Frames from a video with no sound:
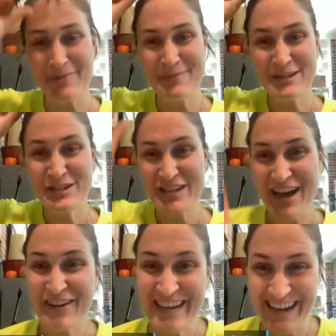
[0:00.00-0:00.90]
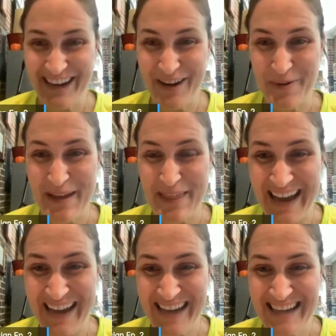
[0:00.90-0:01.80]
Michelle here with
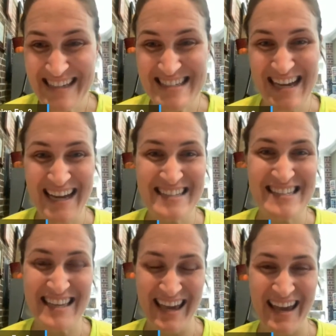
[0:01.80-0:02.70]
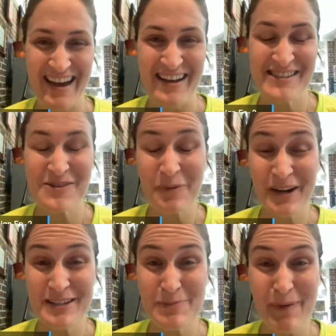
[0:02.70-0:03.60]
My Designs in the Chaos,
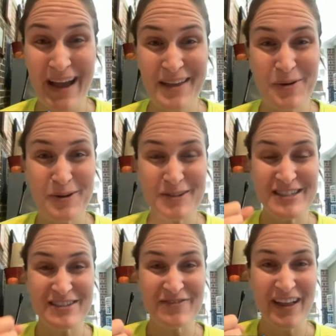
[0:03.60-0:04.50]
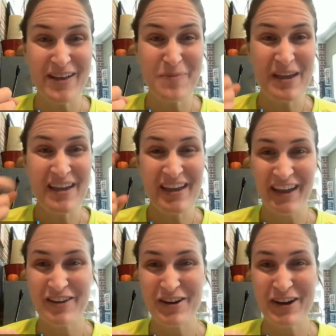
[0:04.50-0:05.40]
where it's my goal to develop,
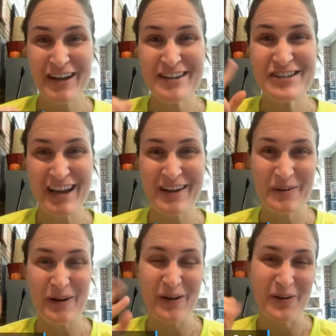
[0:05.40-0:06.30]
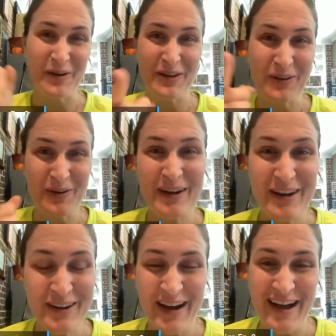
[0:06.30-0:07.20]
encourage, and grow
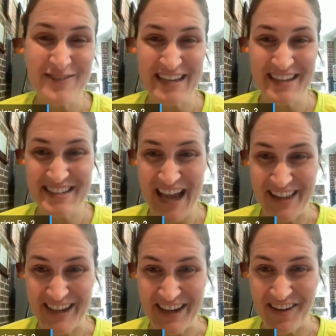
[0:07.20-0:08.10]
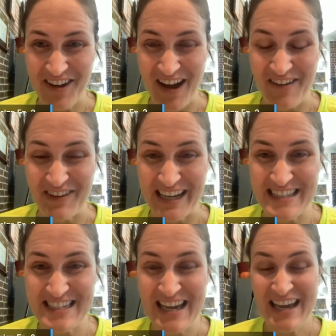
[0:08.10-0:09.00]
your crafting talent and confidence.